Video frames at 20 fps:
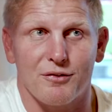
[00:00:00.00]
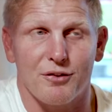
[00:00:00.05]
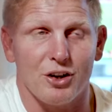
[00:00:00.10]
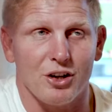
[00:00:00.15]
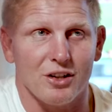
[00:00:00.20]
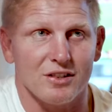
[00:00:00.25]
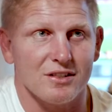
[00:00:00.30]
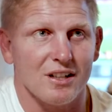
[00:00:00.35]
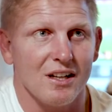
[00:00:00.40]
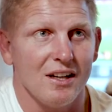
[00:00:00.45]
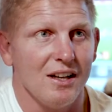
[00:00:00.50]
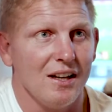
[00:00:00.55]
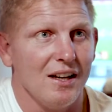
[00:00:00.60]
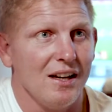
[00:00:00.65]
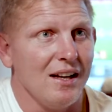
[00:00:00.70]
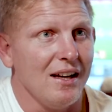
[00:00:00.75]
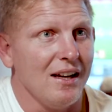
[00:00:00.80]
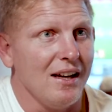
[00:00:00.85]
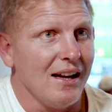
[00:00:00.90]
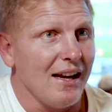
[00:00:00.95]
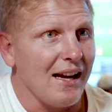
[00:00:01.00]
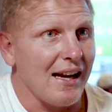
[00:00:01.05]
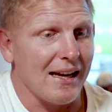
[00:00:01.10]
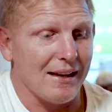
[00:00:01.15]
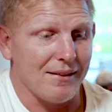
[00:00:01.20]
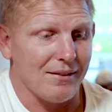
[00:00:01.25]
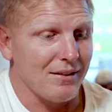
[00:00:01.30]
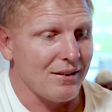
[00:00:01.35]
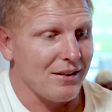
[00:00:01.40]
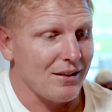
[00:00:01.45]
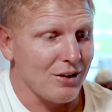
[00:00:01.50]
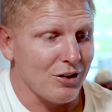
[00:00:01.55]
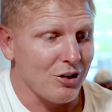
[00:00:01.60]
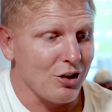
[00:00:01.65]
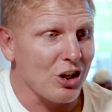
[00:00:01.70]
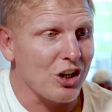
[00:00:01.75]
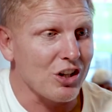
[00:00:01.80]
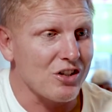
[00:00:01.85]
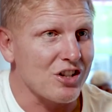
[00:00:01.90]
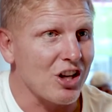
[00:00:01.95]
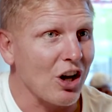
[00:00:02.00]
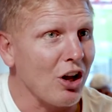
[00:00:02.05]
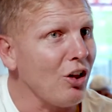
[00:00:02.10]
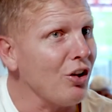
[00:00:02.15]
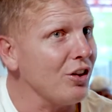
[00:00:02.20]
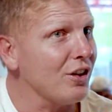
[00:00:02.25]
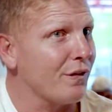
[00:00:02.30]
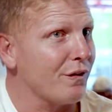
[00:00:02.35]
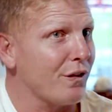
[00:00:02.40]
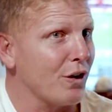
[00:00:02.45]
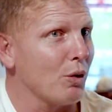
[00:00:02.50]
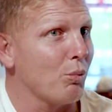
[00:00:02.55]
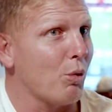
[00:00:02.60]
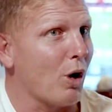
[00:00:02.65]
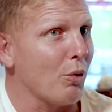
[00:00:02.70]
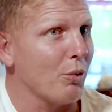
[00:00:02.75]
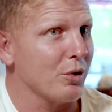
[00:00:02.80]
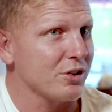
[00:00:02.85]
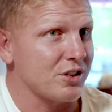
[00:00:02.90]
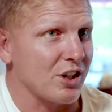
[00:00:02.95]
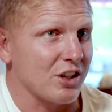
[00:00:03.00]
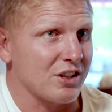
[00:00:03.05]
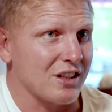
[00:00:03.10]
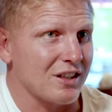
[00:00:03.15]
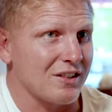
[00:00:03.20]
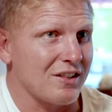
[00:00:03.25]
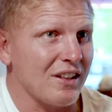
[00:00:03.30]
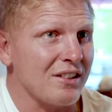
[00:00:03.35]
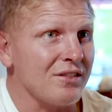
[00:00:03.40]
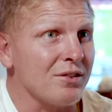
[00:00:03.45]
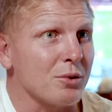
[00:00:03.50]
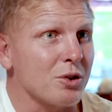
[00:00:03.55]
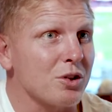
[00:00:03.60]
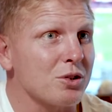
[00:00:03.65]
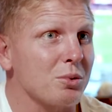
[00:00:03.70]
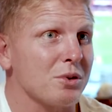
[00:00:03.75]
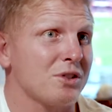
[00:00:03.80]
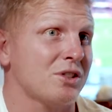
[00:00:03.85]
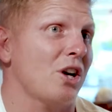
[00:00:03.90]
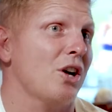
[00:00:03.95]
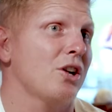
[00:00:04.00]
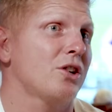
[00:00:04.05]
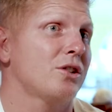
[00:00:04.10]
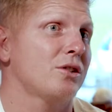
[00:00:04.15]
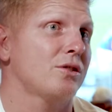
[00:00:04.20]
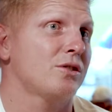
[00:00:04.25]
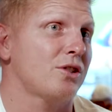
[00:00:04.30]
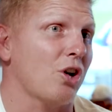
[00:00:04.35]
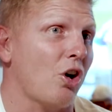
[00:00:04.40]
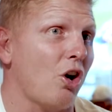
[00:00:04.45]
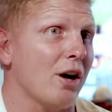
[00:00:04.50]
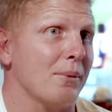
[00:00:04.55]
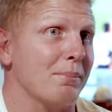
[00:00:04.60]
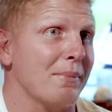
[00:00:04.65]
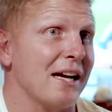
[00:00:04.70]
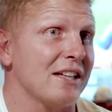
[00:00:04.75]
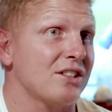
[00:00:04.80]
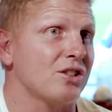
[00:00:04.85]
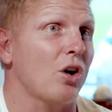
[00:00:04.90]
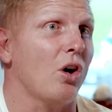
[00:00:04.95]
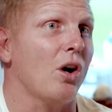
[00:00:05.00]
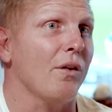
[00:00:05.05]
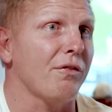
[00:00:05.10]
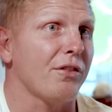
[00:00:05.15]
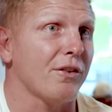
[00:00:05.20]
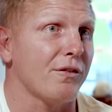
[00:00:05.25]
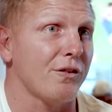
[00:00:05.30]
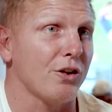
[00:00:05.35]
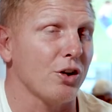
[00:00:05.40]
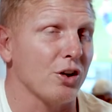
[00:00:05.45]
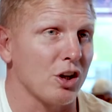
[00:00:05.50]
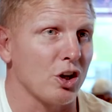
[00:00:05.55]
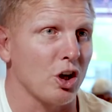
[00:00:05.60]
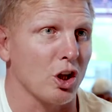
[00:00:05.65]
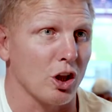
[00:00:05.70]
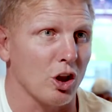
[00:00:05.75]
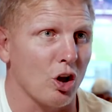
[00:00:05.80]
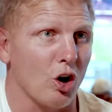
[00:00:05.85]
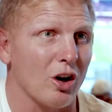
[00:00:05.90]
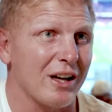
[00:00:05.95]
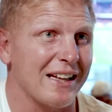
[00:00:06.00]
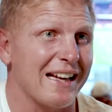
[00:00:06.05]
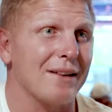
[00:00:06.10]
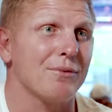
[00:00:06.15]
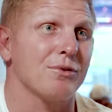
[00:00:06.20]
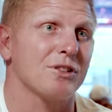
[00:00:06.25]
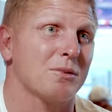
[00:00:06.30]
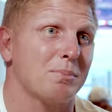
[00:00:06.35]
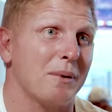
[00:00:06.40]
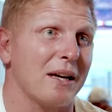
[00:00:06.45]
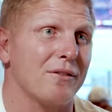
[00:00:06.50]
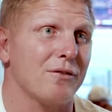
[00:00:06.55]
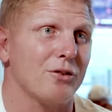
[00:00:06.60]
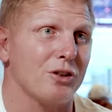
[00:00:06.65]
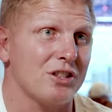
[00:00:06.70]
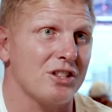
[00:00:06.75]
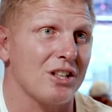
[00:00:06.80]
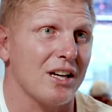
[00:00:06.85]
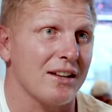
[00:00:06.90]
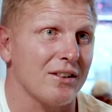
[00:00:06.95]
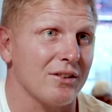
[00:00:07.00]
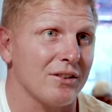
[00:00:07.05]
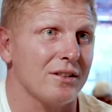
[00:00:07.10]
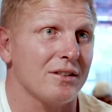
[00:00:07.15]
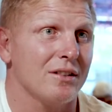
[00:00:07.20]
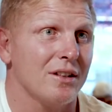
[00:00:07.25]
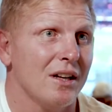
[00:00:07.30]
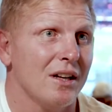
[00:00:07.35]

first. And you can tell on the field why we're so successful, because we're so tight mates off the field and got along and had respect for each other, and